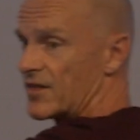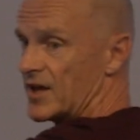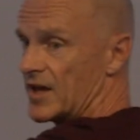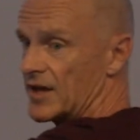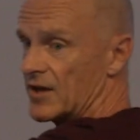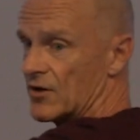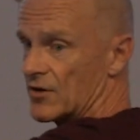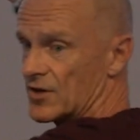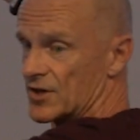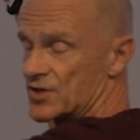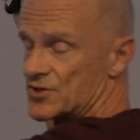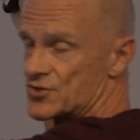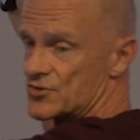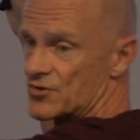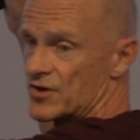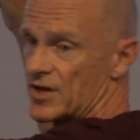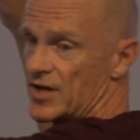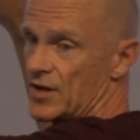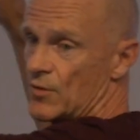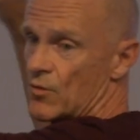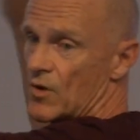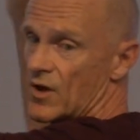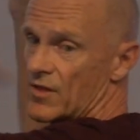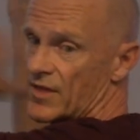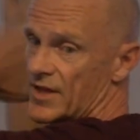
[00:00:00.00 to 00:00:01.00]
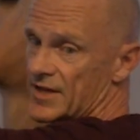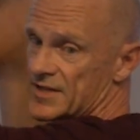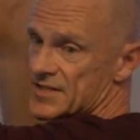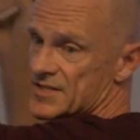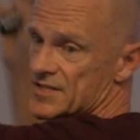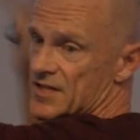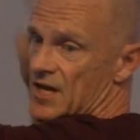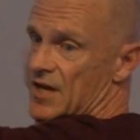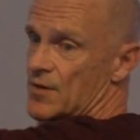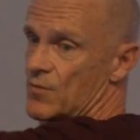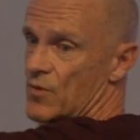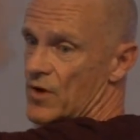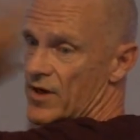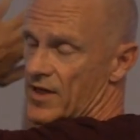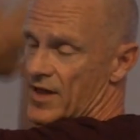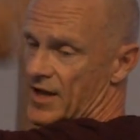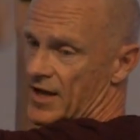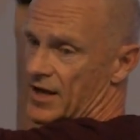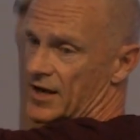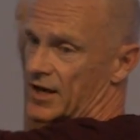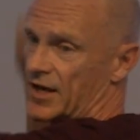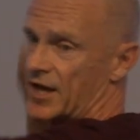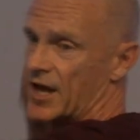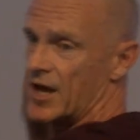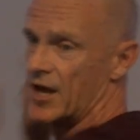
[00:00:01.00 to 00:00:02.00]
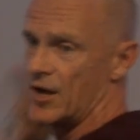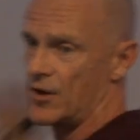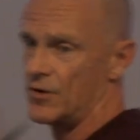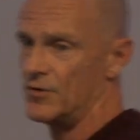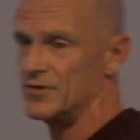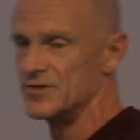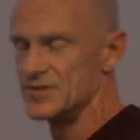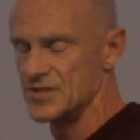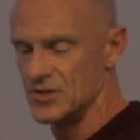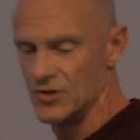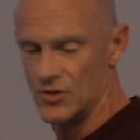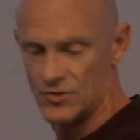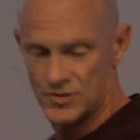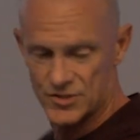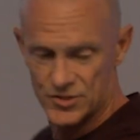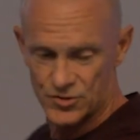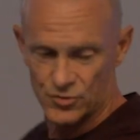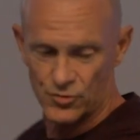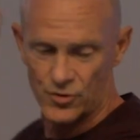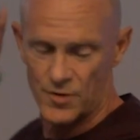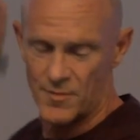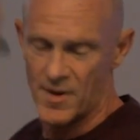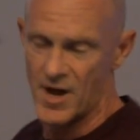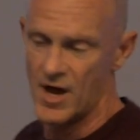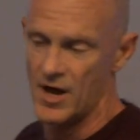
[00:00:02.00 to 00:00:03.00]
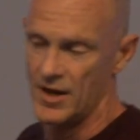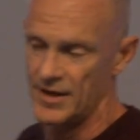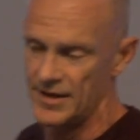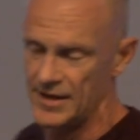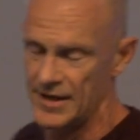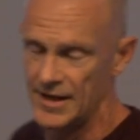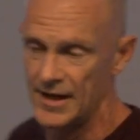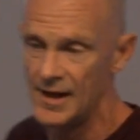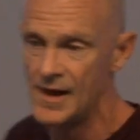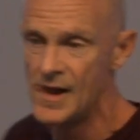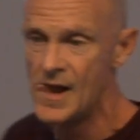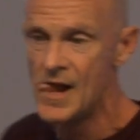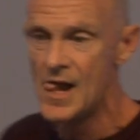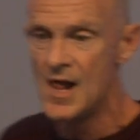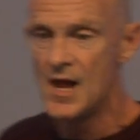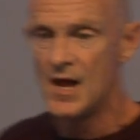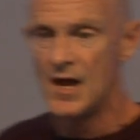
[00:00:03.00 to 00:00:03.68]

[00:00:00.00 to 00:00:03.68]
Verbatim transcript: thing on a tree while they decide where they're going to go. There's a long story behind it.